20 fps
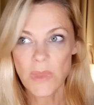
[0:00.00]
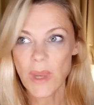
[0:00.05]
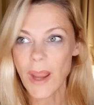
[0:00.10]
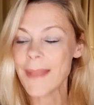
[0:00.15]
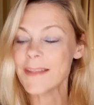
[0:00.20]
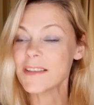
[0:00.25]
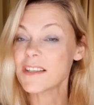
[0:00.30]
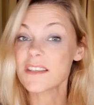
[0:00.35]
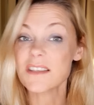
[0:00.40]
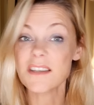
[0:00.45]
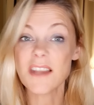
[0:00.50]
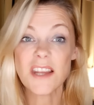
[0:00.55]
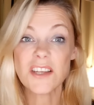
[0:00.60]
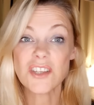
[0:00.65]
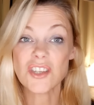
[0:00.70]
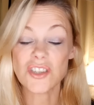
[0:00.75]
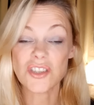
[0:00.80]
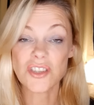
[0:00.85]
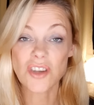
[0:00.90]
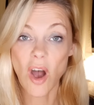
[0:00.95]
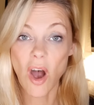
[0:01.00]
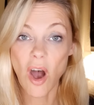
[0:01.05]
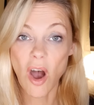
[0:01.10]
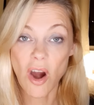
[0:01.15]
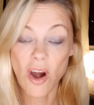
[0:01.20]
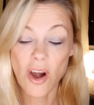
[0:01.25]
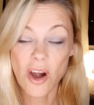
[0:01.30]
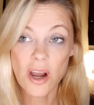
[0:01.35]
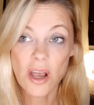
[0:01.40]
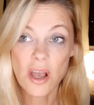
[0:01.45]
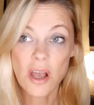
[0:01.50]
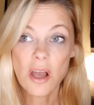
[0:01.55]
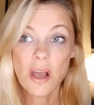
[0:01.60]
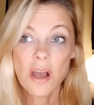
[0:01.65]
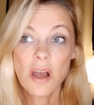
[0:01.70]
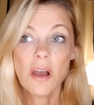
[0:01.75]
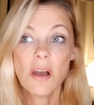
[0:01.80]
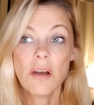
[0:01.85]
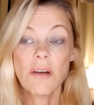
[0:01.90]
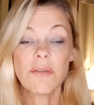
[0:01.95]
And the stages are:
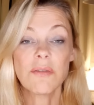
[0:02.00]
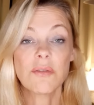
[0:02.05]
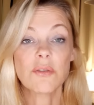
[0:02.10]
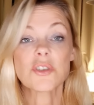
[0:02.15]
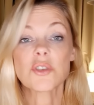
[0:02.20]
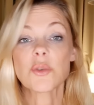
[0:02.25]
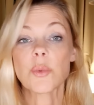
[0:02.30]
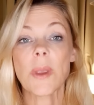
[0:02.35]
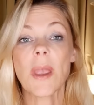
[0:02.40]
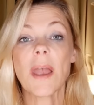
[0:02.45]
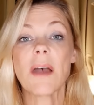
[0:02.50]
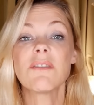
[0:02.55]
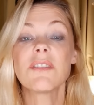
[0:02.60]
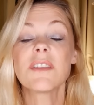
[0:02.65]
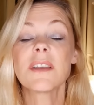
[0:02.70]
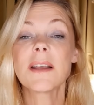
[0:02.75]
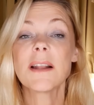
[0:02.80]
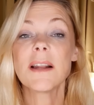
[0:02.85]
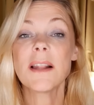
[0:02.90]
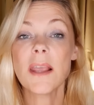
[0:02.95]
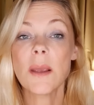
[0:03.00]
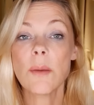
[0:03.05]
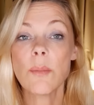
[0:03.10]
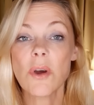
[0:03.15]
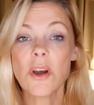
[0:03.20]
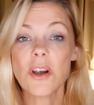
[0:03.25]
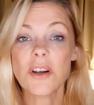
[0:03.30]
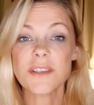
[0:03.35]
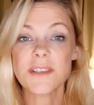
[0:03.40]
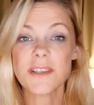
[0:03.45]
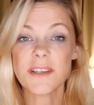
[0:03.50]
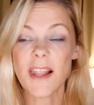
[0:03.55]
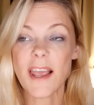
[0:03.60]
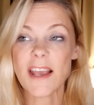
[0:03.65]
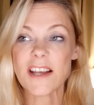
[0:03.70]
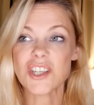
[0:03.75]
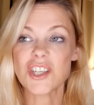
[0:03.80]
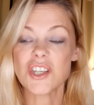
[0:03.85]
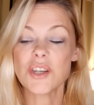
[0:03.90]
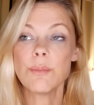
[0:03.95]
first, we have the glimmer
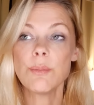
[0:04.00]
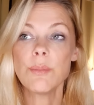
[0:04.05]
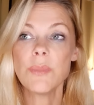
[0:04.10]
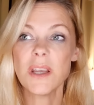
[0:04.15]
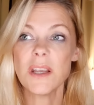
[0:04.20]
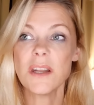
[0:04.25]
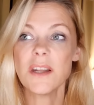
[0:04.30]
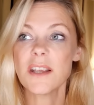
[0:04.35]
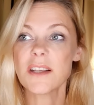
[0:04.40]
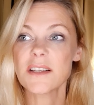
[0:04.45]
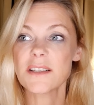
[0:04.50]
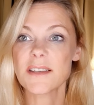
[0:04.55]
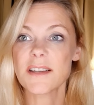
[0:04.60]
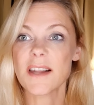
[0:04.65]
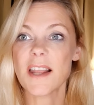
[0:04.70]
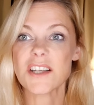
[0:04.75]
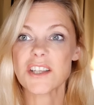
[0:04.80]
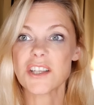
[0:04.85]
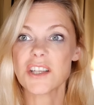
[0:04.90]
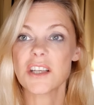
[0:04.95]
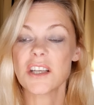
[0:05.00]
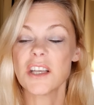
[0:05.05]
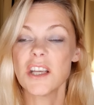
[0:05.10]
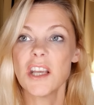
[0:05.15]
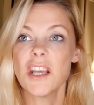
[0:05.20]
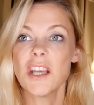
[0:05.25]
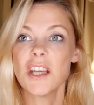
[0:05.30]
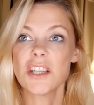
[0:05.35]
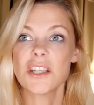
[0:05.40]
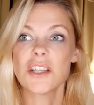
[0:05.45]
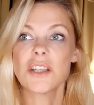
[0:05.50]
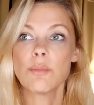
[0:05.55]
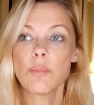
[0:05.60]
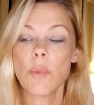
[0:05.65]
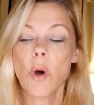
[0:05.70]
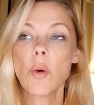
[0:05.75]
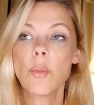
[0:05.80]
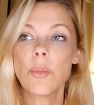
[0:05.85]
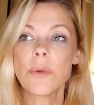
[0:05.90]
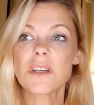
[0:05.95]
/ the meeting / the
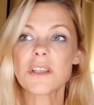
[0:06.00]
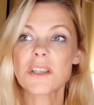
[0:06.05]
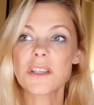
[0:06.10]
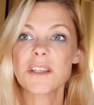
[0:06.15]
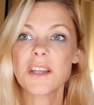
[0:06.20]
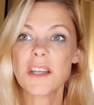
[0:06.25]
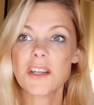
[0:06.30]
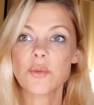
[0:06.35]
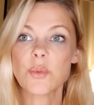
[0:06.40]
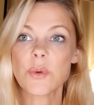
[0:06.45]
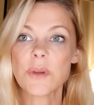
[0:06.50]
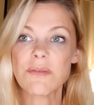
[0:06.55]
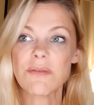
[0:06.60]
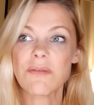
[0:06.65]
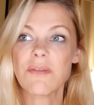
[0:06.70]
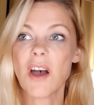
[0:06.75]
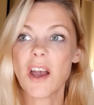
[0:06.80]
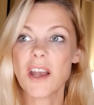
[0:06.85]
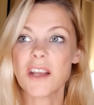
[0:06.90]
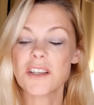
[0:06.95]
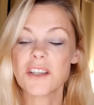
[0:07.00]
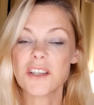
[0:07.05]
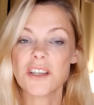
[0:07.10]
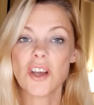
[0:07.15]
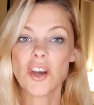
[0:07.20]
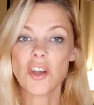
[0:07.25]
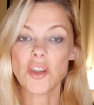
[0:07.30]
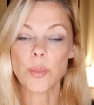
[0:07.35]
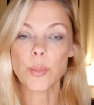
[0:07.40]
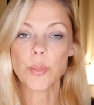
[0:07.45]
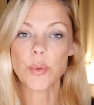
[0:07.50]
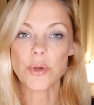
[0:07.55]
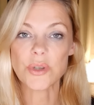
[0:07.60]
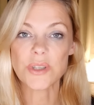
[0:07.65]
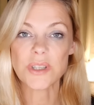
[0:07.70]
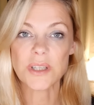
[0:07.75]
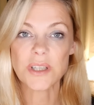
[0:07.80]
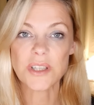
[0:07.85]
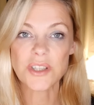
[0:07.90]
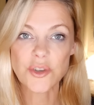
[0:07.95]
moment that we find the other
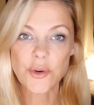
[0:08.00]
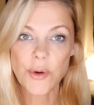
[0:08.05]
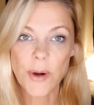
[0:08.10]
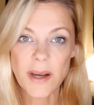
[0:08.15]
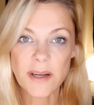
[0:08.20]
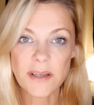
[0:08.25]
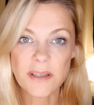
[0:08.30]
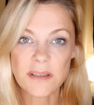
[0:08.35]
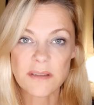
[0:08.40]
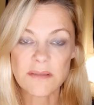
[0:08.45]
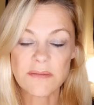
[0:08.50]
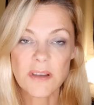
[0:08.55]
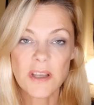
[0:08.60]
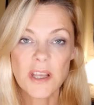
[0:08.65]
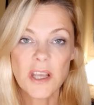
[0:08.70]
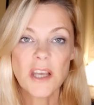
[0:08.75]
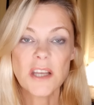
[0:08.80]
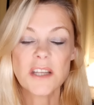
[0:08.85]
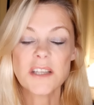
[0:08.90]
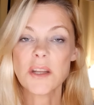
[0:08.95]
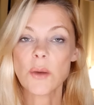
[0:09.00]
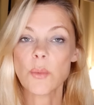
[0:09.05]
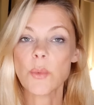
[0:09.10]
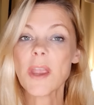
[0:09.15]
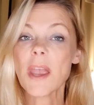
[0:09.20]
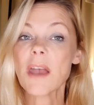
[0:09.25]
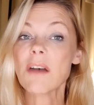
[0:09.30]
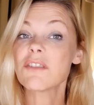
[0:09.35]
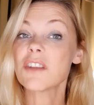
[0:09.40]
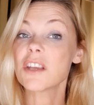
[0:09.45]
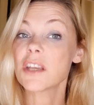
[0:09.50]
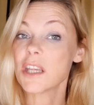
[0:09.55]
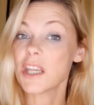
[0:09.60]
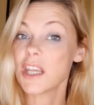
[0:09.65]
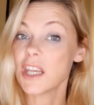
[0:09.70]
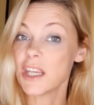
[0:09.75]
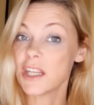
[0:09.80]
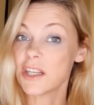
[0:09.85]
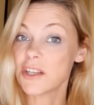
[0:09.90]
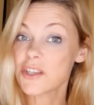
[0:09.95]
person attractive. Then we have the
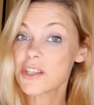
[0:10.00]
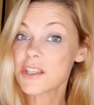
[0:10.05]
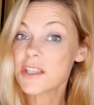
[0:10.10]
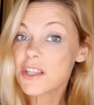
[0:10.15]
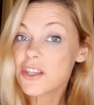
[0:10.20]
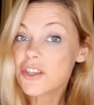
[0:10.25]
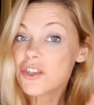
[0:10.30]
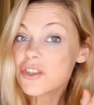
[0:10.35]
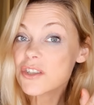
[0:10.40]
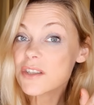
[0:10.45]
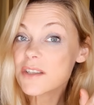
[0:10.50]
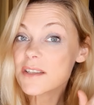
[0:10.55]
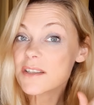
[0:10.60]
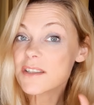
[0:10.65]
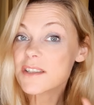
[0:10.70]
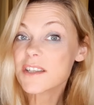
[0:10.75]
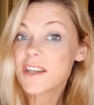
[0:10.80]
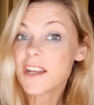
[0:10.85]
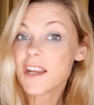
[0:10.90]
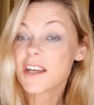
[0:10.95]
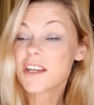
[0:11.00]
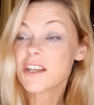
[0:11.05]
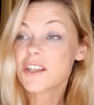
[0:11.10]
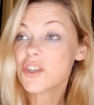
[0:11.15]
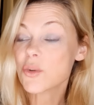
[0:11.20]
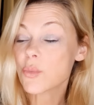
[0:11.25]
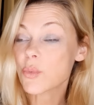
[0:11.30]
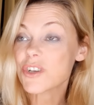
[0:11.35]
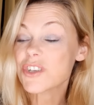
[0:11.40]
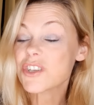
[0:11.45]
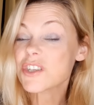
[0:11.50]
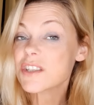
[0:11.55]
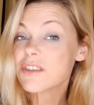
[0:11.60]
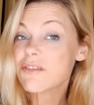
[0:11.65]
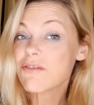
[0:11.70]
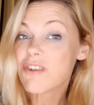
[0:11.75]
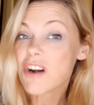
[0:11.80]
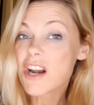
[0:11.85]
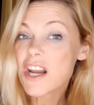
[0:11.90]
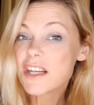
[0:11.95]
innocent stage. We're
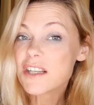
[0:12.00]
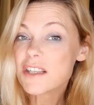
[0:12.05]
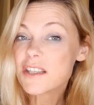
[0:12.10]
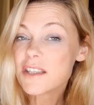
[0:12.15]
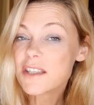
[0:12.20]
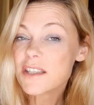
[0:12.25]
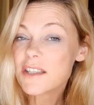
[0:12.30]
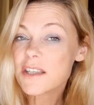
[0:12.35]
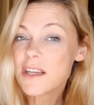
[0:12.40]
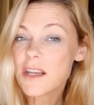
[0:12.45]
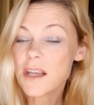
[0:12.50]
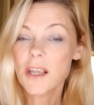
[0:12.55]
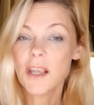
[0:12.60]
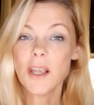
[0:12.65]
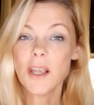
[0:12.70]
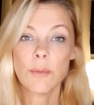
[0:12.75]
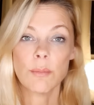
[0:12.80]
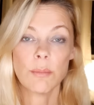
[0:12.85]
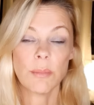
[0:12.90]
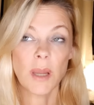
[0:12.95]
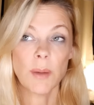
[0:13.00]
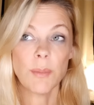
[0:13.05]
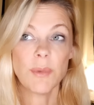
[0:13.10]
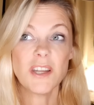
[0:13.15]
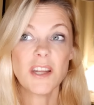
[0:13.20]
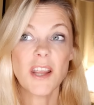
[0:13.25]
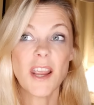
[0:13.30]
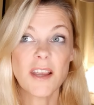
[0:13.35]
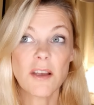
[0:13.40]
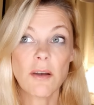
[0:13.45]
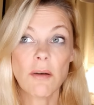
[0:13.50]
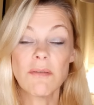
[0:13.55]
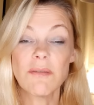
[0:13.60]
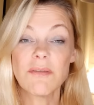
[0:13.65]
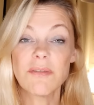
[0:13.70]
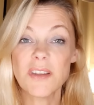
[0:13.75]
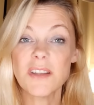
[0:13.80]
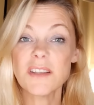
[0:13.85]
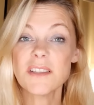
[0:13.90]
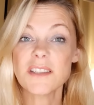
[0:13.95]
just friends. Maybe they
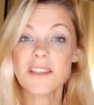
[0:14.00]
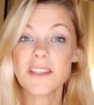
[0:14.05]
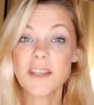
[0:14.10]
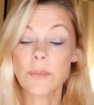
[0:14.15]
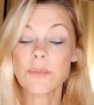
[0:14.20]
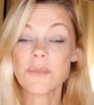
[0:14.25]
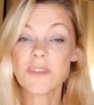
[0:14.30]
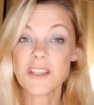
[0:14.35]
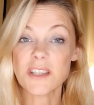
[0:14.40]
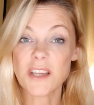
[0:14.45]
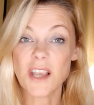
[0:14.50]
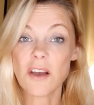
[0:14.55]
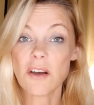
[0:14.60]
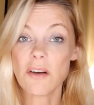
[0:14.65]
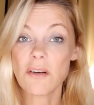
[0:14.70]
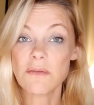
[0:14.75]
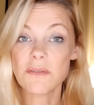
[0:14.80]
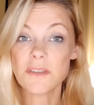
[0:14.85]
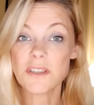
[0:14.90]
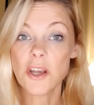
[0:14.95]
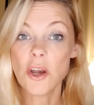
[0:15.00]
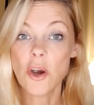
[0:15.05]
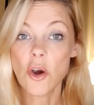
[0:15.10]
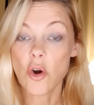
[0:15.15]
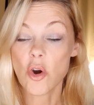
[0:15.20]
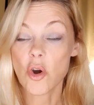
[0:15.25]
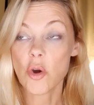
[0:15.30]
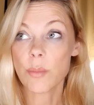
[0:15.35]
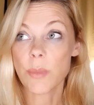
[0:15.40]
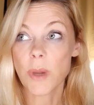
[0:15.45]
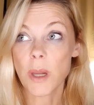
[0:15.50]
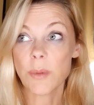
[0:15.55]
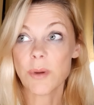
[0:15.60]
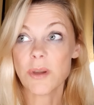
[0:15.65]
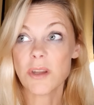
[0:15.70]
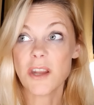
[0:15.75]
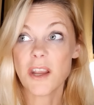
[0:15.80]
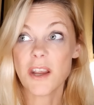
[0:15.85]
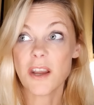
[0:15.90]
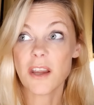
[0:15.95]
convince themselves, or
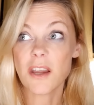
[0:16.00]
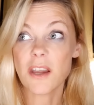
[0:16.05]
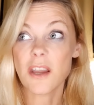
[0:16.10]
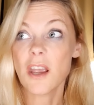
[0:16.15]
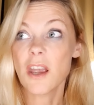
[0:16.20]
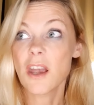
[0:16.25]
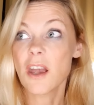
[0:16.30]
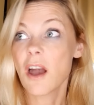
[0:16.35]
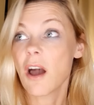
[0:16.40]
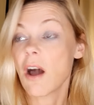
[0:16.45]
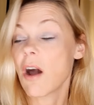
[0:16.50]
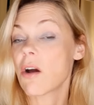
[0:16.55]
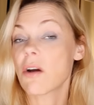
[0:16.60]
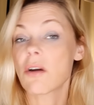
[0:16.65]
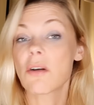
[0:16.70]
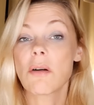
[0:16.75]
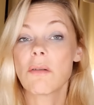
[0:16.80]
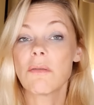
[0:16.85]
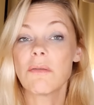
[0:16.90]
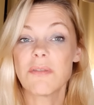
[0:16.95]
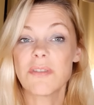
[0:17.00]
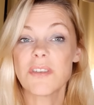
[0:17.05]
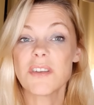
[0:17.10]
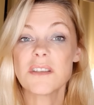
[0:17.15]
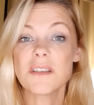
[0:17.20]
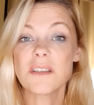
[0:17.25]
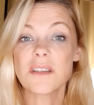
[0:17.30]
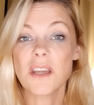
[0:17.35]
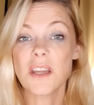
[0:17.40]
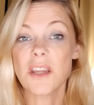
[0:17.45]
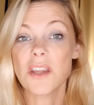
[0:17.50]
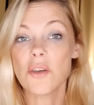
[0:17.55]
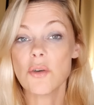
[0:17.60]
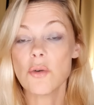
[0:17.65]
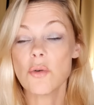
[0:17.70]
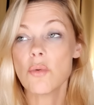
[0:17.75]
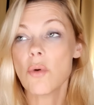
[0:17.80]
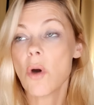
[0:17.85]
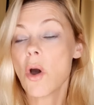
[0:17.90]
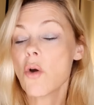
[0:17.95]
maybe they are convincing
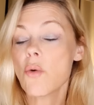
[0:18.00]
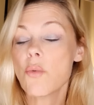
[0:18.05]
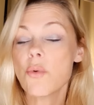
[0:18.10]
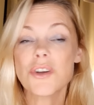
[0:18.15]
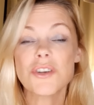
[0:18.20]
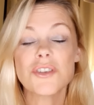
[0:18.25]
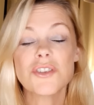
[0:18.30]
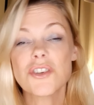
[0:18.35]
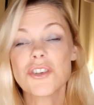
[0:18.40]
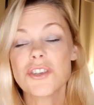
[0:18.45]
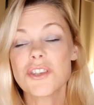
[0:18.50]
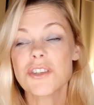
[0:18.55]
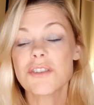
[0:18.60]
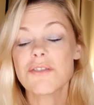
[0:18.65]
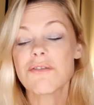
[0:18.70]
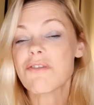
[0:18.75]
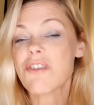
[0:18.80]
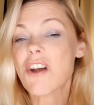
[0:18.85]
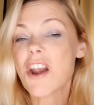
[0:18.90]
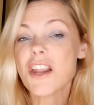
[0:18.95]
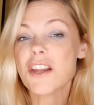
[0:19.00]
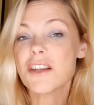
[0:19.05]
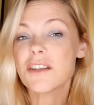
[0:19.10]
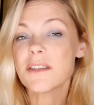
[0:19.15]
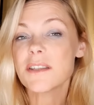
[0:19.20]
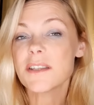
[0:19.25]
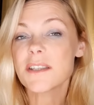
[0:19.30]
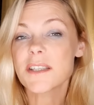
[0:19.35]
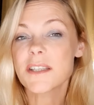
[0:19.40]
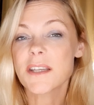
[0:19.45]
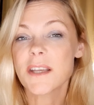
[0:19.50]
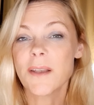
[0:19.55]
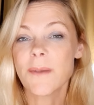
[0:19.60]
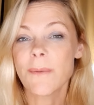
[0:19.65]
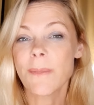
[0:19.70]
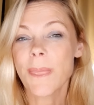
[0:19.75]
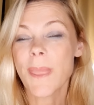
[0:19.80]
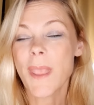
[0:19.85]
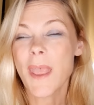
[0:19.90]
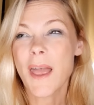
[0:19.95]
you. Oh, we're just friends.
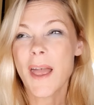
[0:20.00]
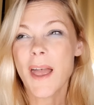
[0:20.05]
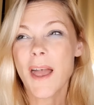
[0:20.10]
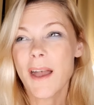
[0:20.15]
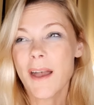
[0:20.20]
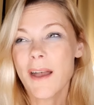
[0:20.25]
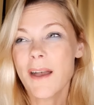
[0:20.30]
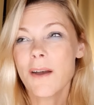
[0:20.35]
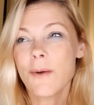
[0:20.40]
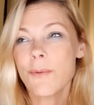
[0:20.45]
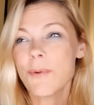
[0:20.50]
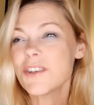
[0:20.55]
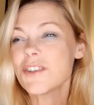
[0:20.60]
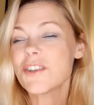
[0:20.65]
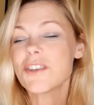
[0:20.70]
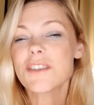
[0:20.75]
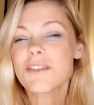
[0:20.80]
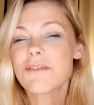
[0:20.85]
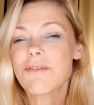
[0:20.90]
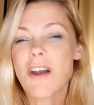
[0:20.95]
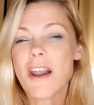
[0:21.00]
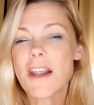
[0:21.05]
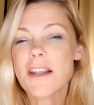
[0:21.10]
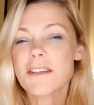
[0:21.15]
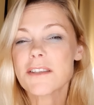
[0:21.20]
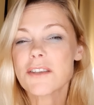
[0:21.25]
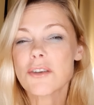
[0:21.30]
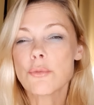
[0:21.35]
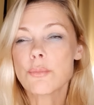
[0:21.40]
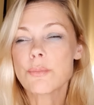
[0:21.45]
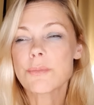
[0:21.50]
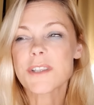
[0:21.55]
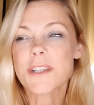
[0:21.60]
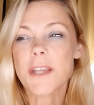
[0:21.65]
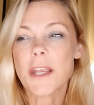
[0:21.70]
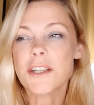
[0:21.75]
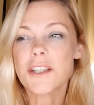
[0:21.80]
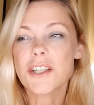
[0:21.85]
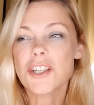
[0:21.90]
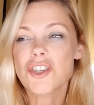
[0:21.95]
We're just friends whom
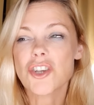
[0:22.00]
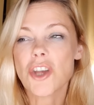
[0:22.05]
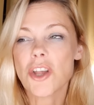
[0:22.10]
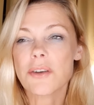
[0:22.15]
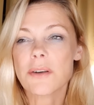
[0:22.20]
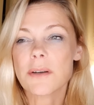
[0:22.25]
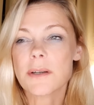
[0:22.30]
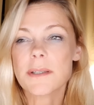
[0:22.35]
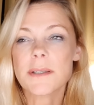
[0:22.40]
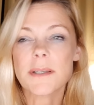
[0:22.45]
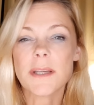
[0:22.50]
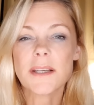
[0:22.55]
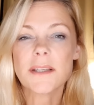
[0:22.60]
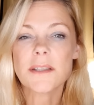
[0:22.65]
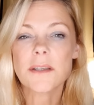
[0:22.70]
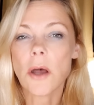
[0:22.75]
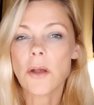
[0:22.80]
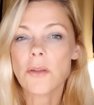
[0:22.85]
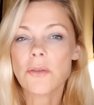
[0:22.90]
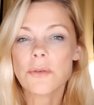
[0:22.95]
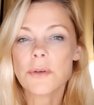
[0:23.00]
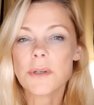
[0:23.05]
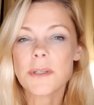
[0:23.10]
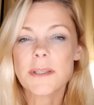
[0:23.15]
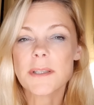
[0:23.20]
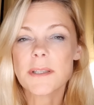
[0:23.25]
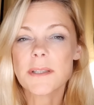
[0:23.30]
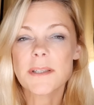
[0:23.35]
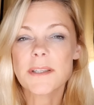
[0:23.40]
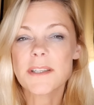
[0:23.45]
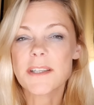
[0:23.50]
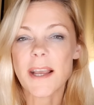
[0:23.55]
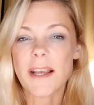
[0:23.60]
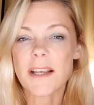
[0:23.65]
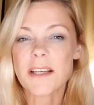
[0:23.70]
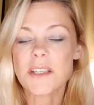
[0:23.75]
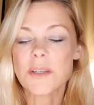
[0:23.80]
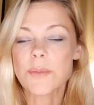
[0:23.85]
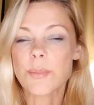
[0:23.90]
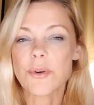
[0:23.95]
send each other 600
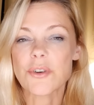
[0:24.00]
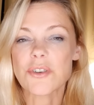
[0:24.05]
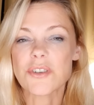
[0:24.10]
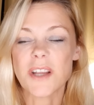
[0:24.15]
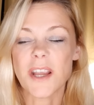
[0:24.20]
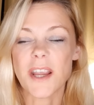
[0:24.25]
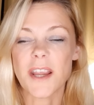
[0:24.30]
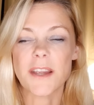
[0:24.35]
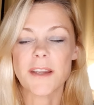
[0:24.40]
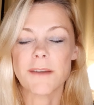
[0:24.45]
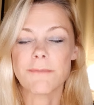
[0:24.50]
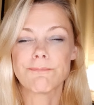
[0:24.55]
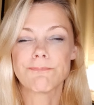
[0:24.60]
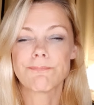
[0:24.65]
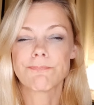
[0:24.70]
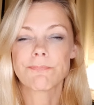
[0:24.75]
texts per day.